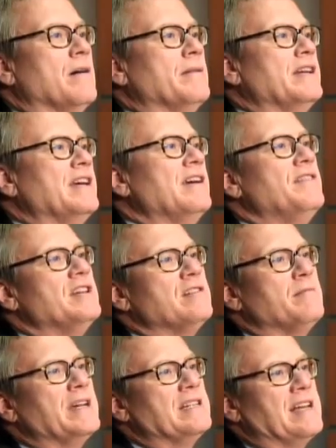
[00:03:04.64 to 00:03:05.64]
I mean, to give you
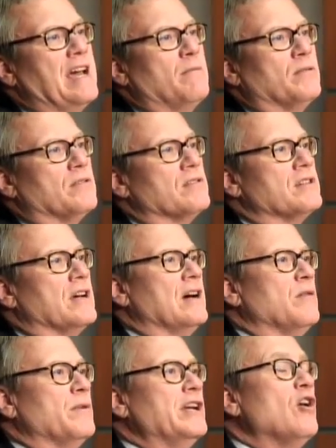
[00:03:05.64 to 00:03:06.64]
some examples,
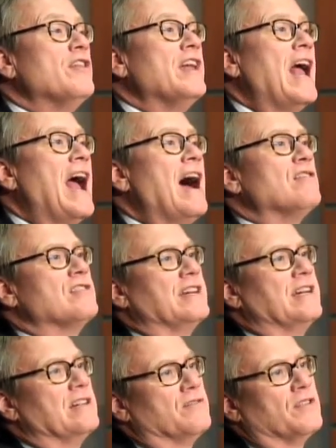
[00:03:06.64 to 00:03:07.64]
uh, we know that
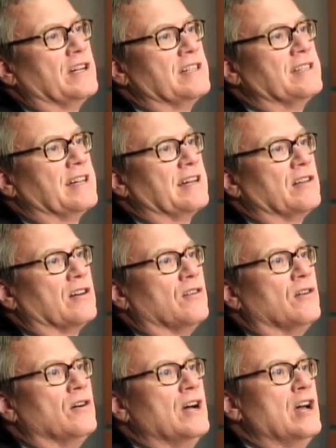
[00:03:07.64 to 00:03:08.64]
housing is very
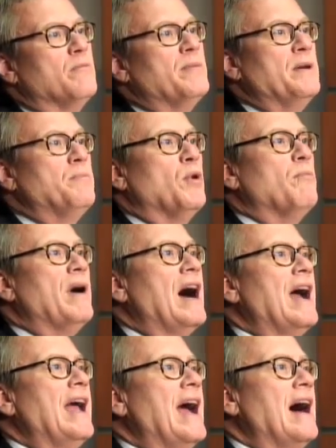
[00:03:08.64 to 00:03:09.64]
cyclical. People
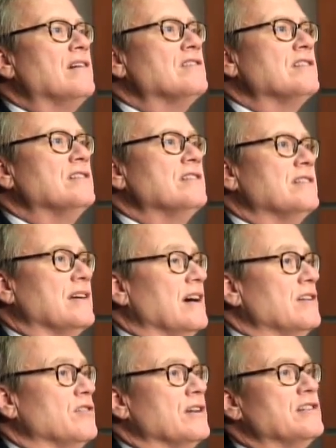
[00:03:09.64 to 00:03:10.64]
buy houses uh,
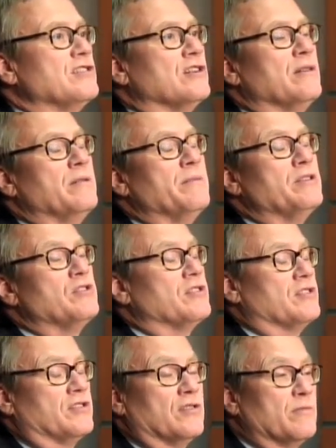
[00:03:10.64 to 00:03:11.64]
during cer-
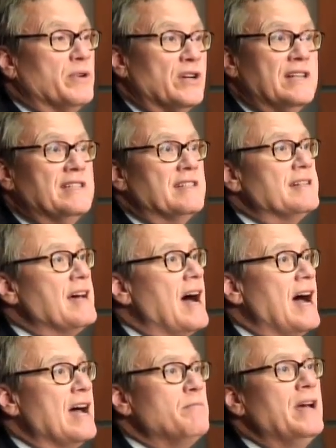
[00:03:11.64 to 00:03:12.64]
certain periods of
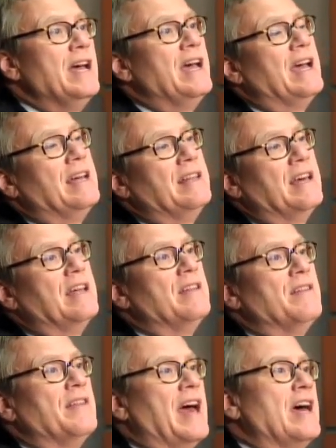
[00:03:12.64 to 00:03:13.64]
time, and then
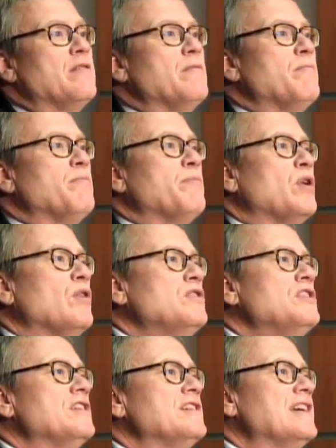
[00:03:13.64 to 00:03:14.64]
that
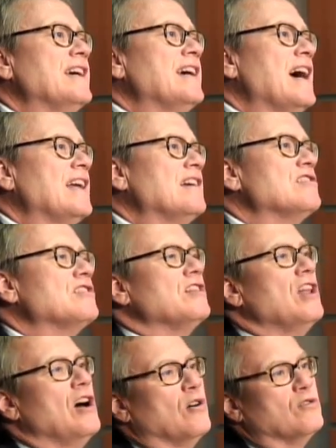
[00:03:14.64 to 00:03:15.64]
purchasing kind of
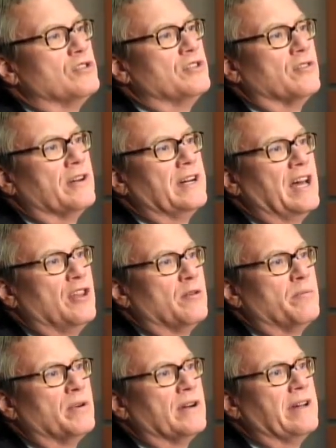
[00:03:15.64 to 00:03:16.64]
slows during other
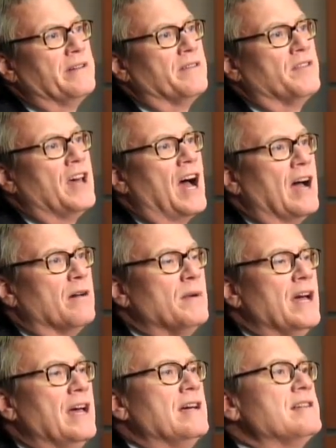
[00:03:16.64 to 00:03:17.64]
periods of time.
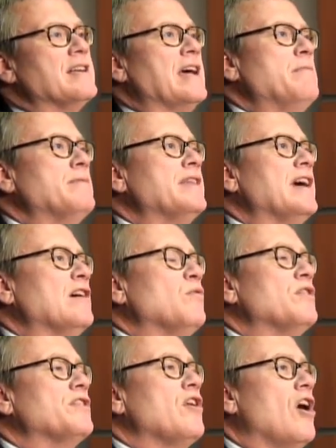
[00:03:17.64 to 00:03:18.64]
Same thing
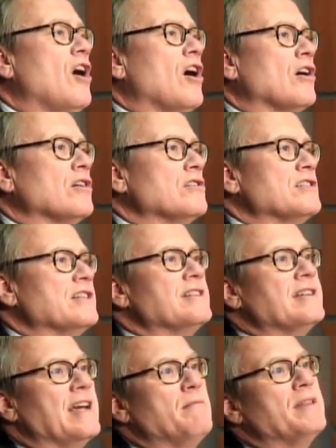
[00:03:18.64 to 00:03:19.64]
with cars, the
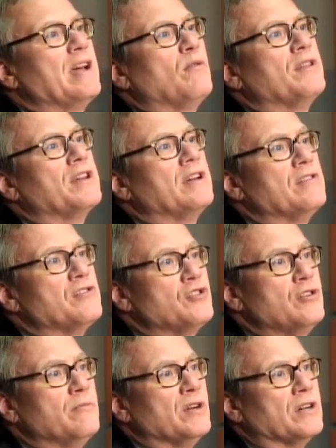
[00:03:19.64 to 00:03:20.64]
same thing with
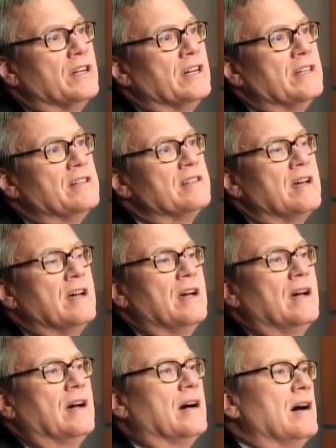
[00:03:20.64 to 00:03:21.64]
consumer goods.
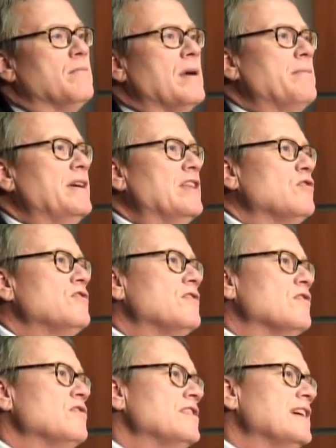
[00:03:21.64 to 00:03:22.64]
Um, I mean, those,
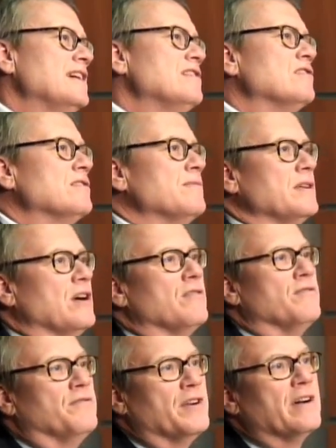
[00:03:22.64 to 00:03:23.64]
those things are, are
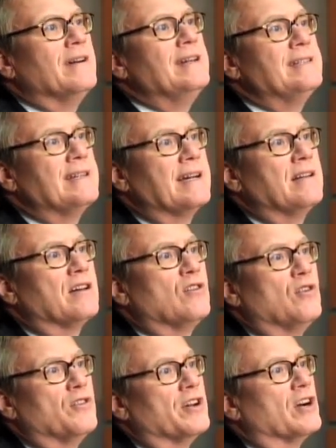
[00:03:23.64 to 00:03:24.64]
very
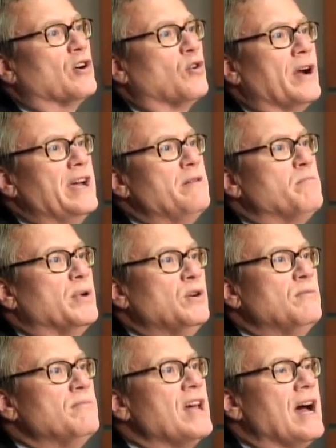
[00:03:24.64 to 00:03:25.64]
cyclical. There are great
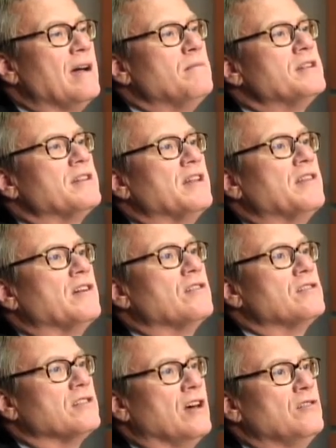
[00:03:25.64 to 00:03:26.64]
boom times and then there are
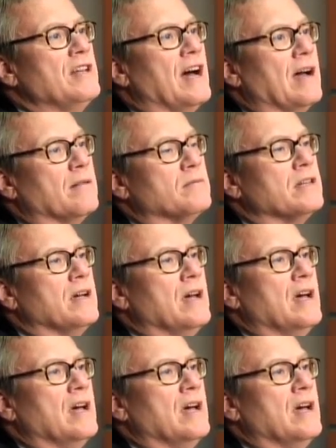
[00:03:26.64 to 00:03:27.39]
slow times.